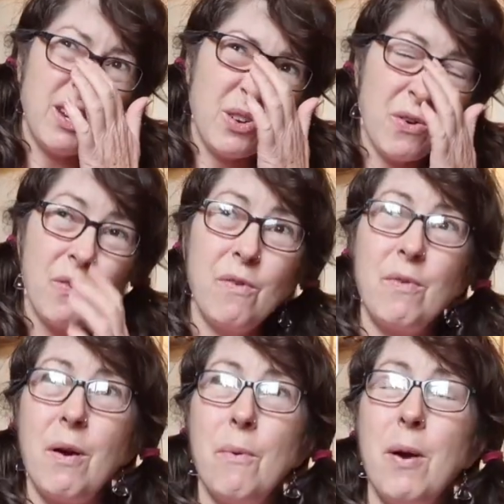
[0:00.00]
I know
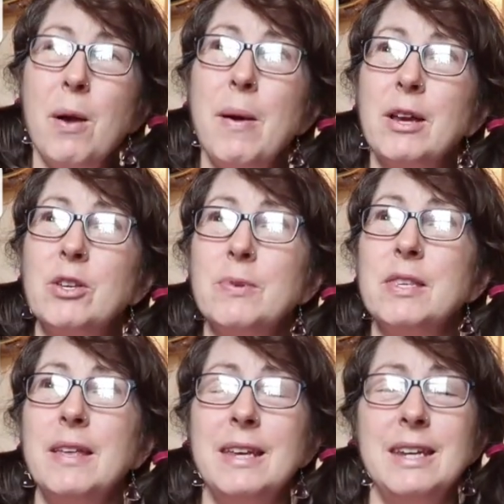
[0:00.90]
a while back she was
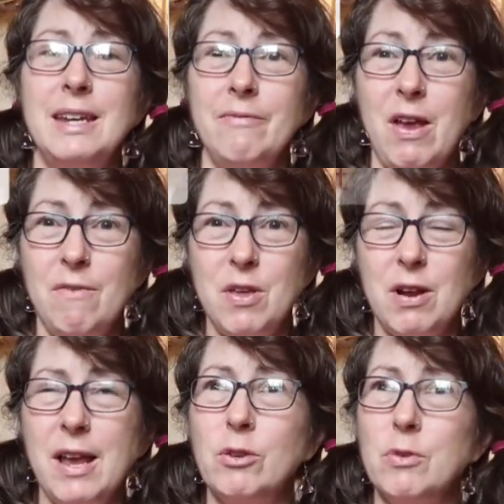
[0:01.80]
saying they didn't even have their
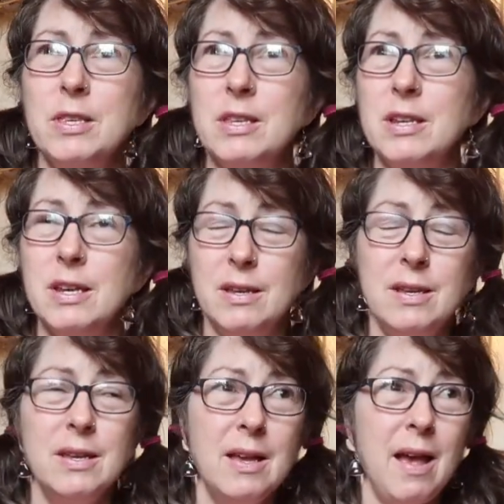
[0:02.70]
electricity
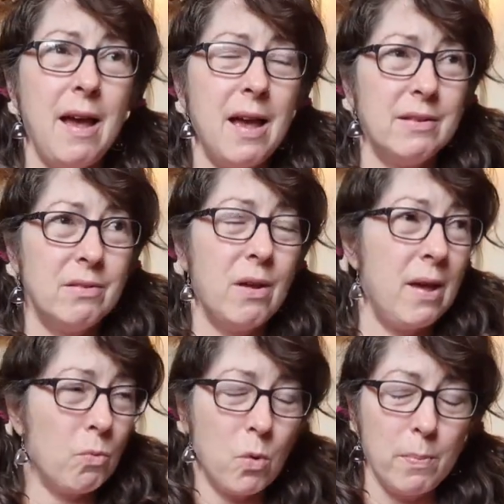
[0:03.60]

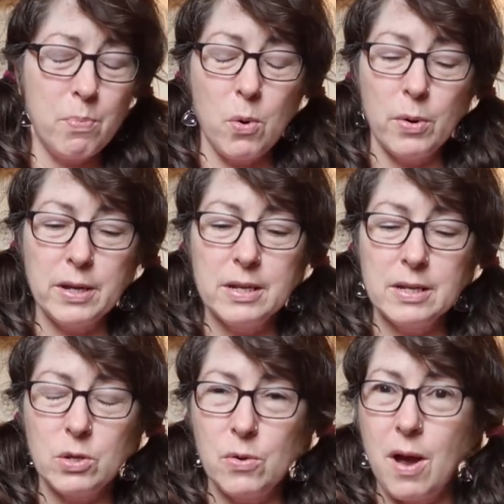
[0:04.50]
at one point.
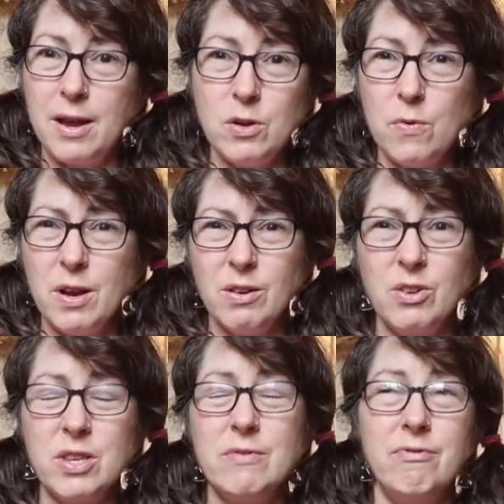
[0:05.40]
So I know they're
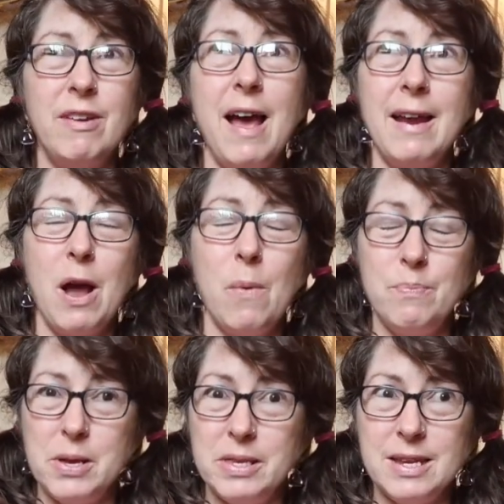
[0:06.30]
just flat out
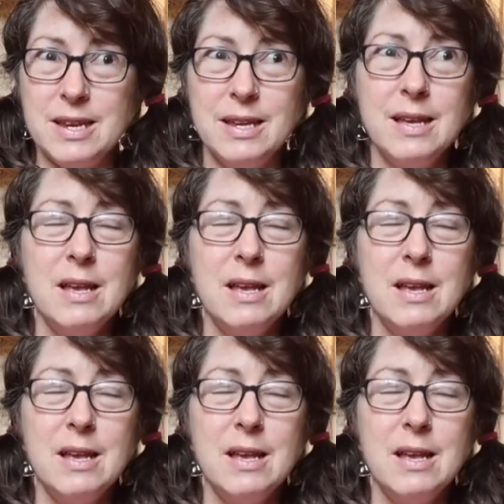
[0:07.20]
busy.